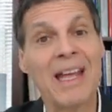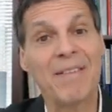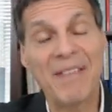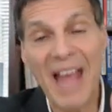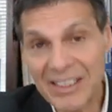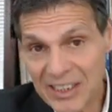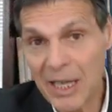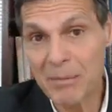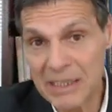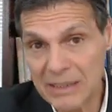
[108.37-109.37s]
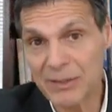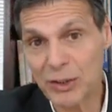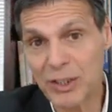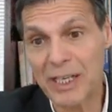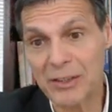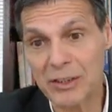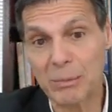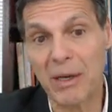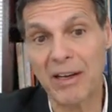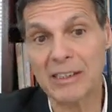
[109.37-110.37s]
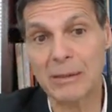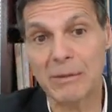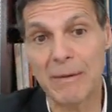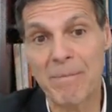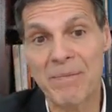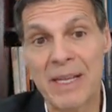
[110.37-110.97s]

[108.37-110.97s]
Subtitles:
That's how much of a change is possible.